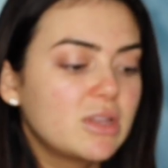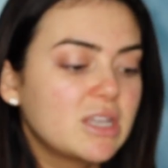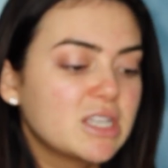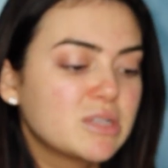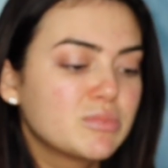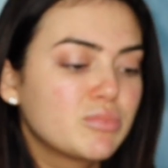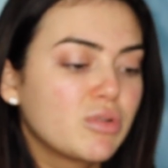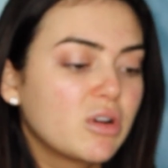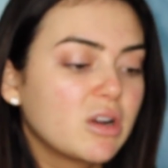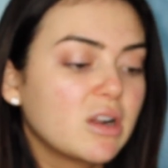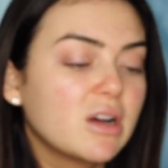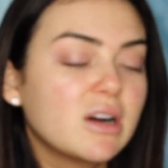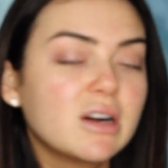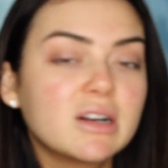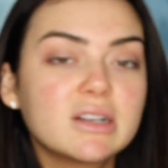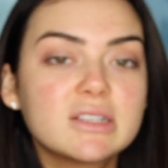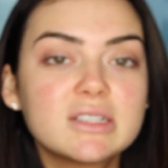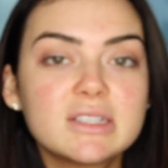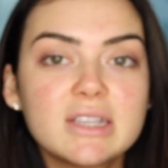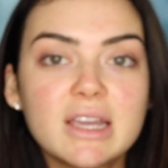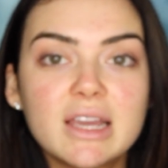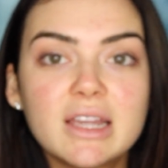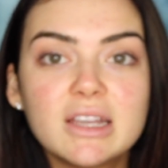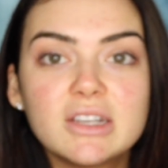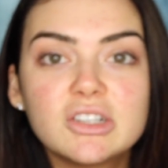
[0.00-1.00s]
of these
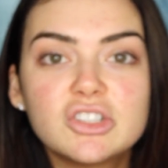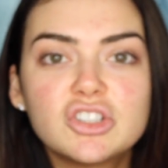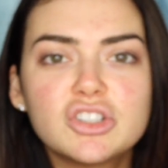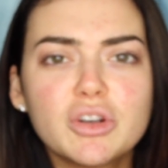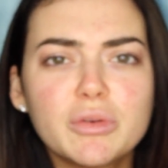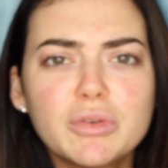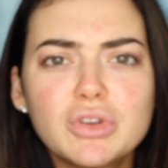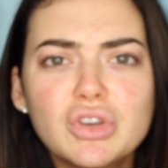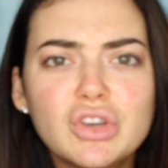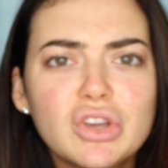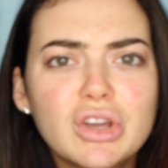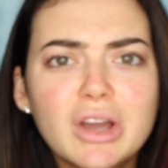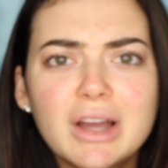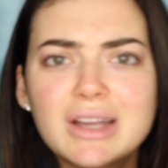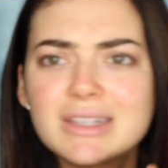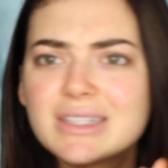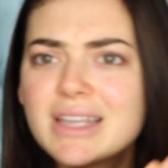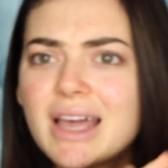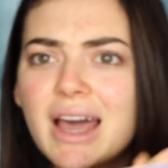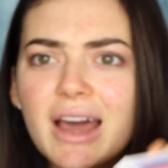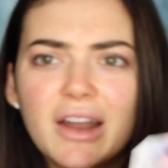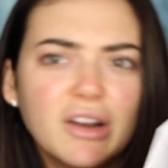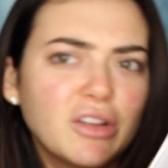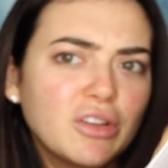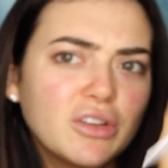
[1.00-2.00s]
products and showing you guys
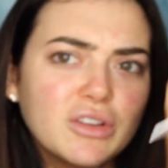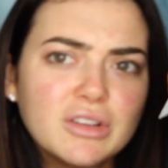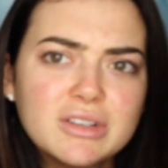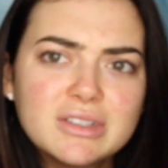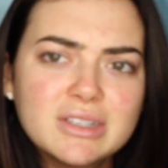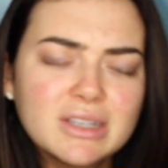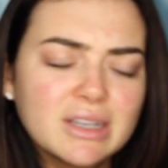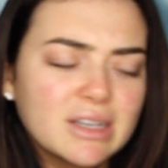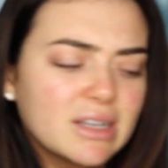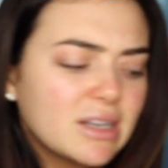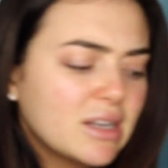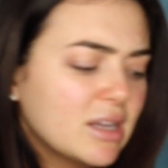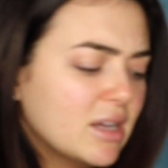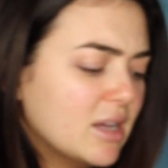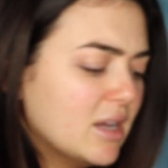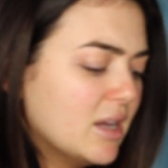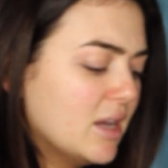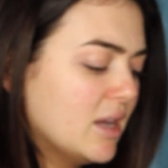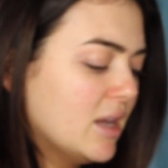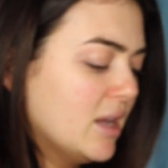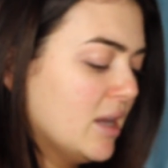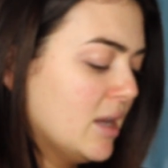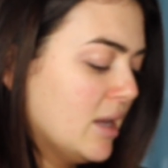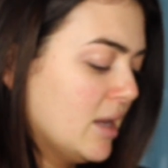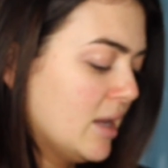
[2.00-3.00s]
how to use it.
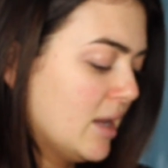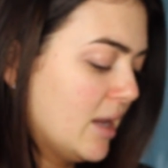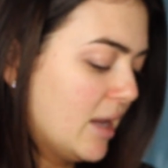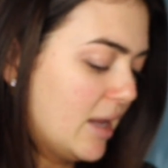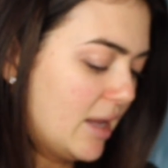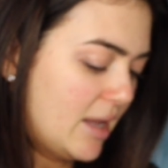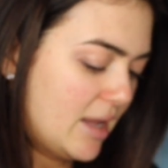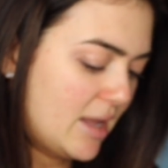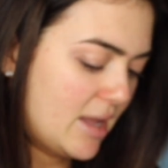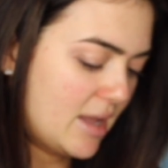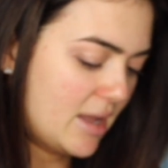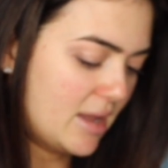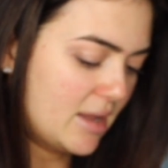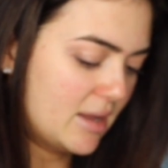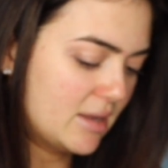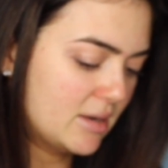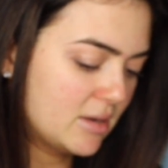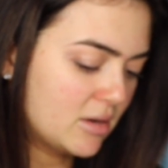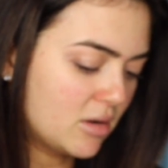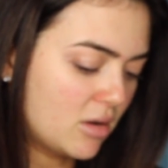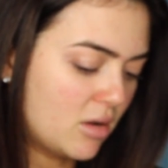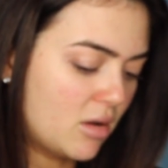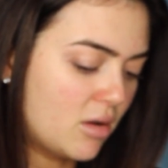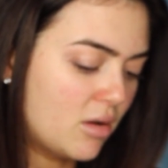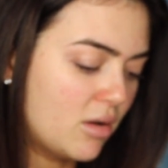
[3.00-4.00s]

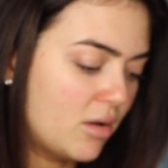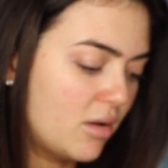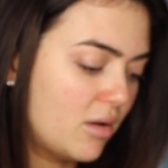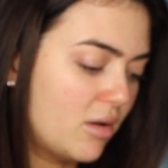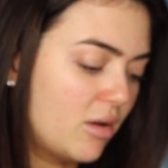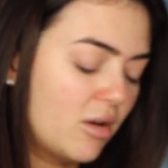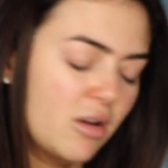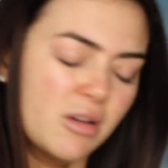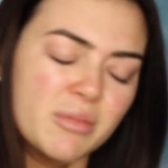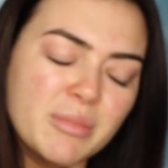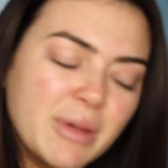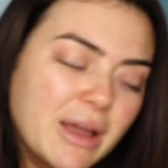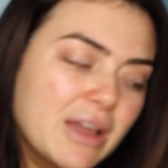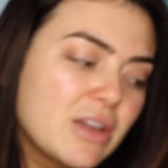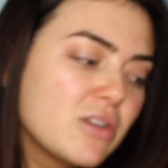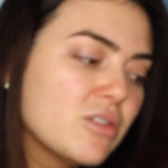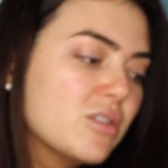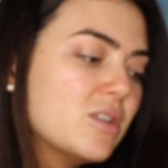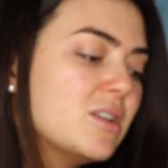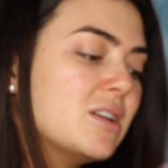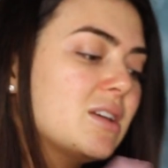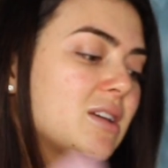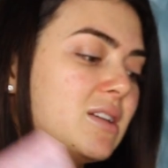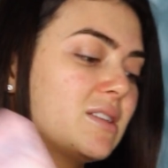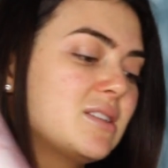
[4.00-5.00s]
And oh my
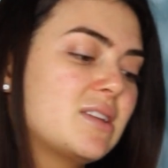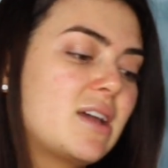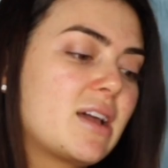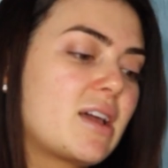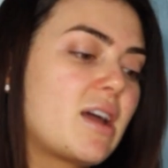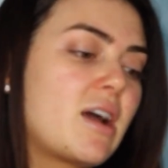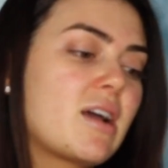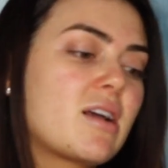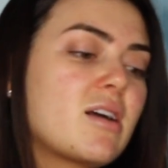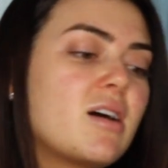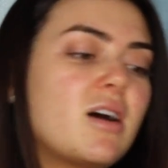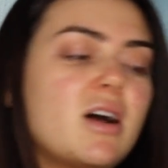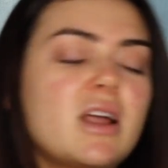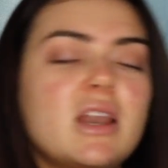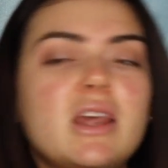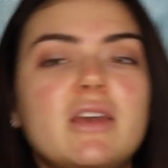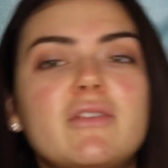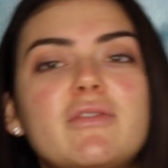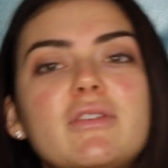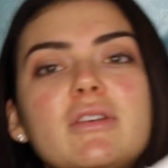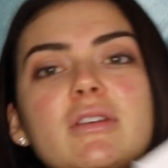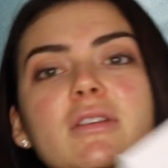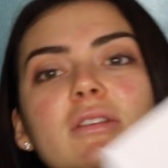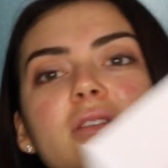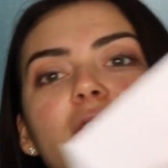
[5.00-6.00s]
goodness, like I can't
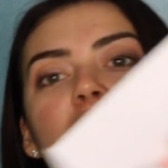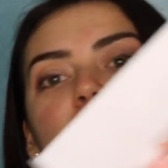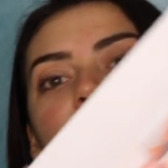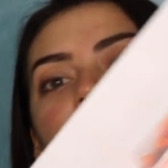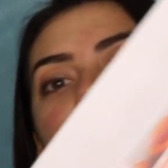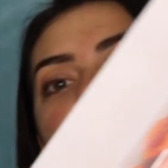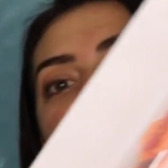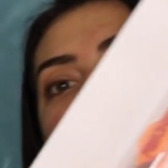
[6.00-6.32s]
even